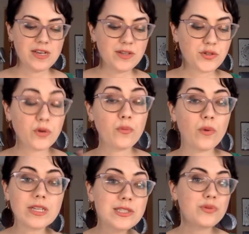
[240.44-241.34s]
So
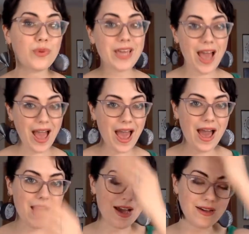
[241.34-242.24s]
once we
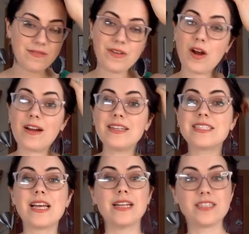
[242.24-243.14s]
have our
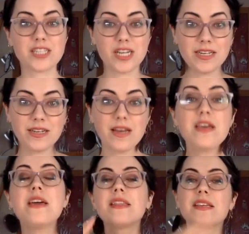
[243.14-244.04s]
intention,
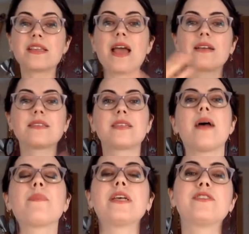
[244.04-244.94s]
the next
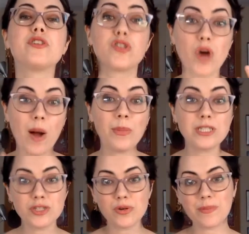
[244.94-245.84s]
step is to drop
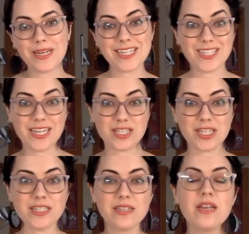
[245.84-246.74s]
into a meditation
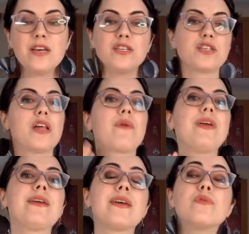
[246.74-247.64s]
so that
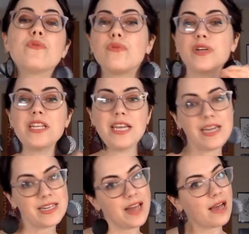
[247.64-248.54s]
we can really
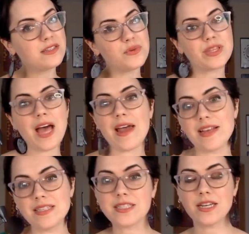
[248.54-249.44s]
connect with that
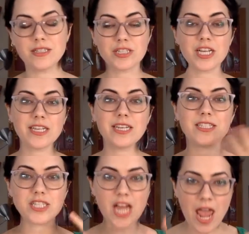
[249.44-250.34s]
intention
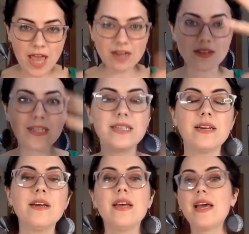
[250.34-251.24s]
and channel it
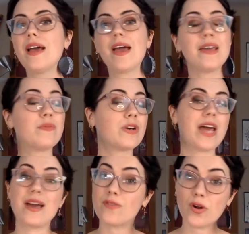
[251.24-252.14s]
in
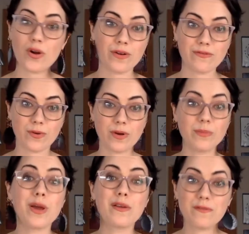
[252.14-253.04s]
whatever art
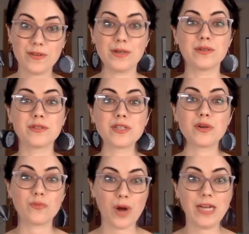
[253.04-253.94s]
form feels
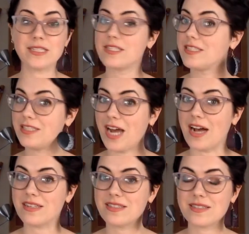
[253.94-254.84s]
right to
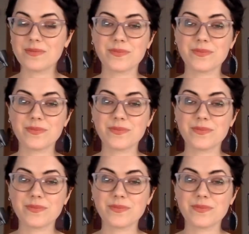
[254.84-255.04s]
us.